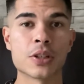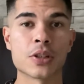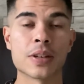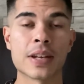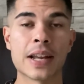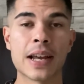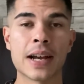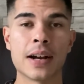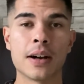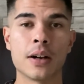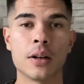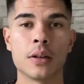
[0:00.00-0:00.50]

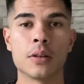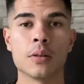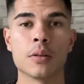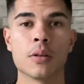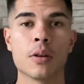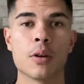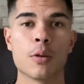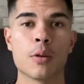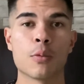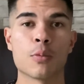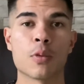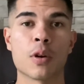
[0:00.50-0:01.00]
now
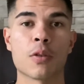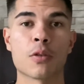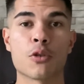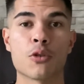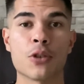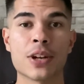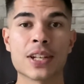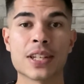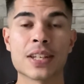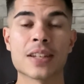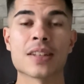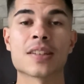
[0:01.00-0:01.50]
where I've
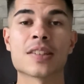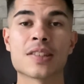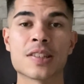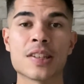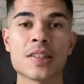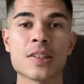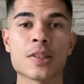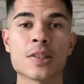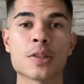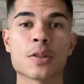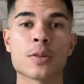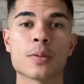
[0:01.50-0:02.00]
created a
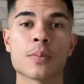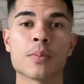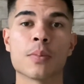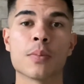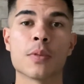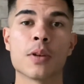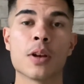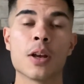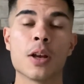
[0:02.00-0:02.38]
system